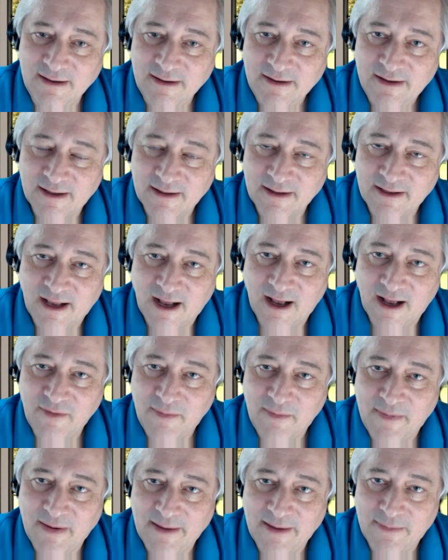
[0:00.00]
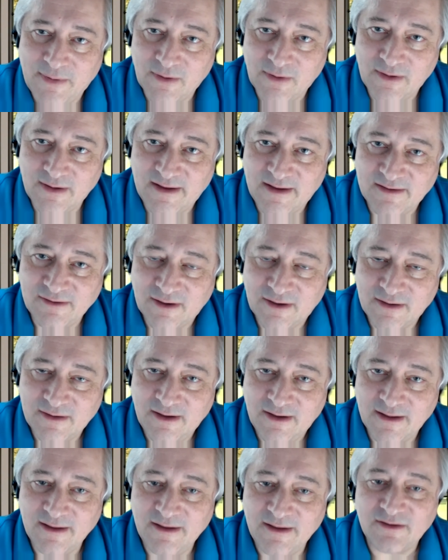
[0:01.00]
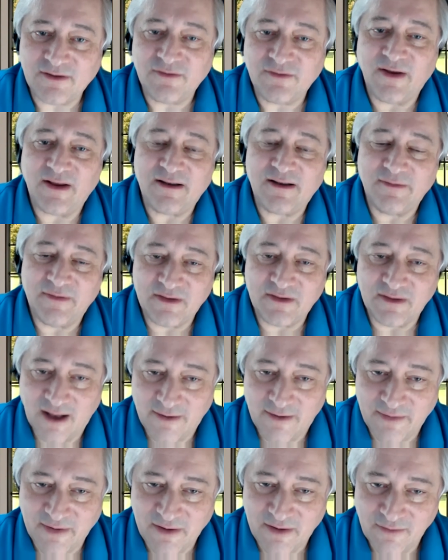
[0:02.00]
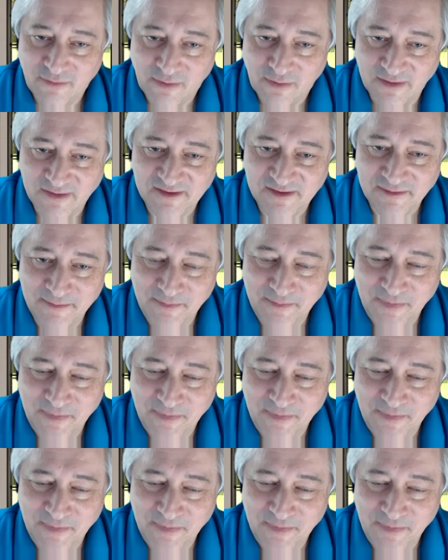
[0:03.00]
Yelling over people is not nearly as effective as lowering your voice.